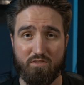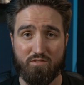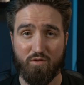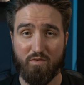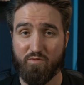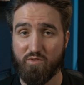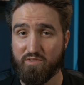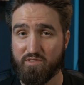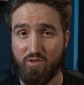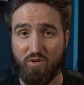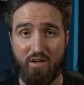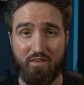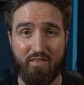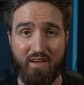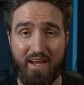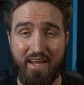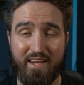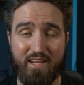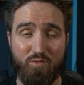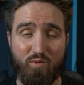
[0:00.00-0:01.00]
So if you still have
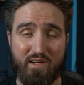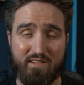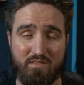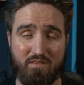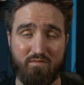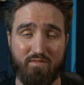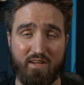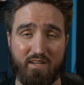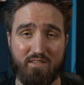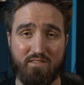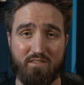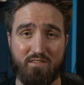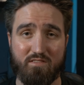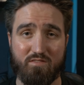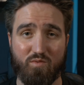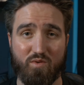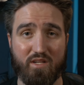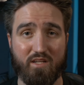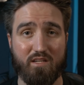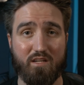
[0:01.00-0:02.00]
any
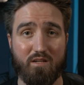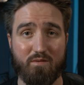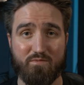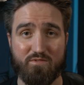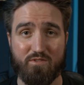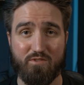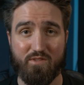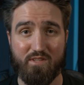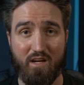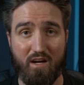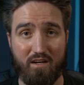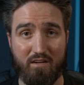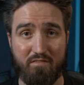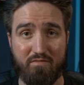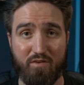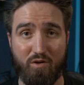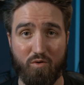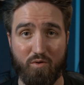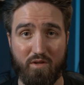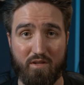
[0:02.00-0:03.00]
reservations when it comes to the
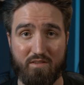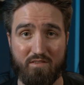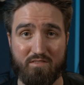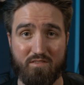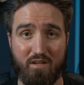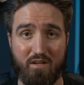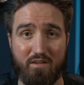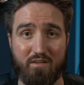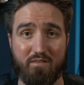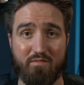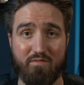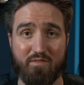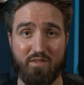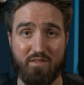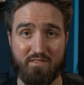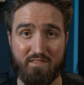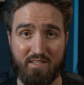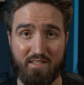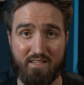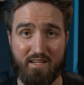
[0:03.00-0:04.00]
autofocus of the
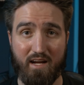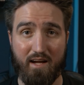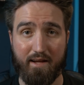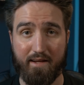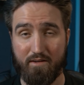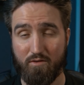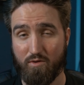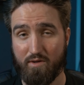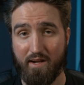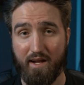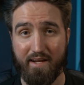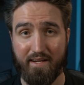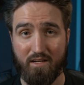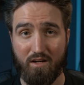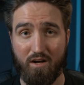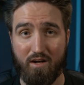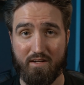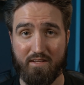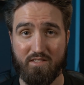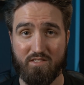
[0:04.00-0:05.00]
Z9 or
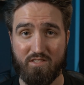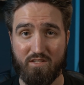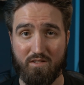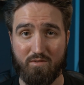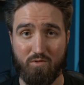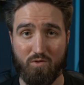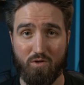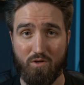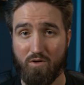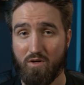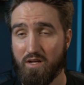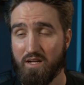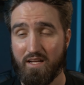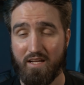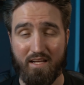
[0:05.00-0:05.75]
Nikon in general,